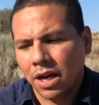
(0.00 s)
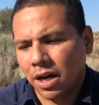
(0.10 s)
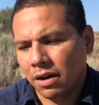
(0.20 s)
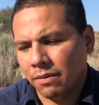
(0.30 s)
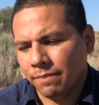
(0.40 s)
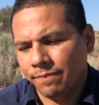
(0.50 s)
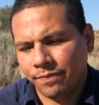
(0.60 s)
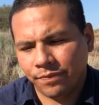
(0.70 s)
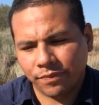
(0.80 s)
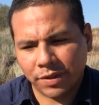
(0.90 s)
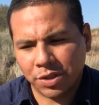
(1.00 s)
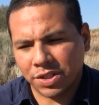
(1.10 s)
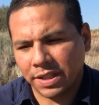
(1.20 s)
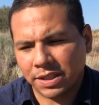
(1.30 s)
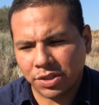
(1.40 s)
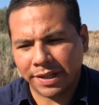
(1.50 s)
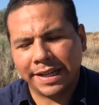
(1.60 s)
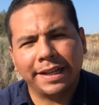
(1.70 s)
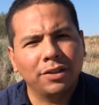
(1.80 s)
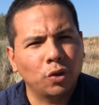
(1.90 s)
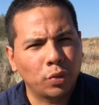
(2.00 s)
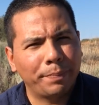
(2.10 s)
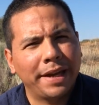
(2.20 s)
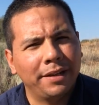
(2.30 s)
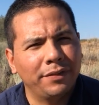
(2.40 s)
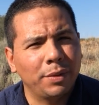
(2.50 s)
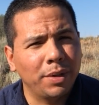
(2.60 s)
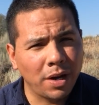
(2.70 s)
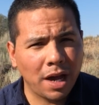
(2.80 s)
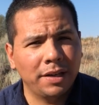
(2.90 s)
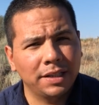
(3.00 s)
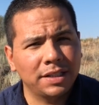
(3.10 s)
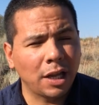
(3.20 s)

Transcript: They started getting a little repetitive and monotonous.